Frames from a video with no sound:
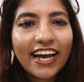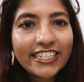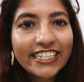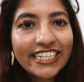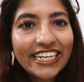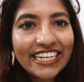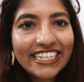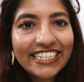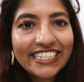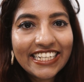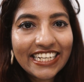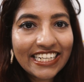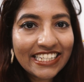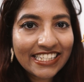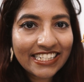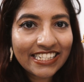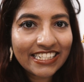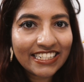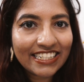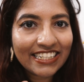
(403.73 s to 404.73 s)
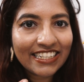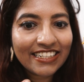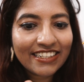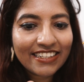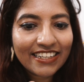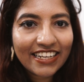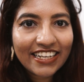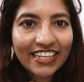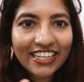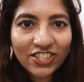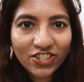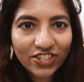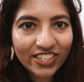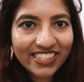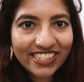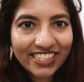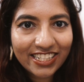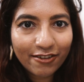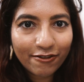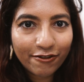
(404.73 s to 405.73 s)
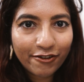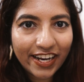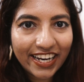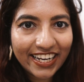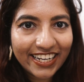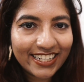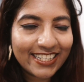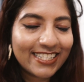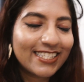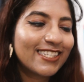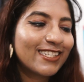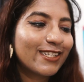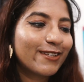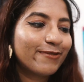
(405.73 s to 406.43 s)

Really tasty, interesting fillings.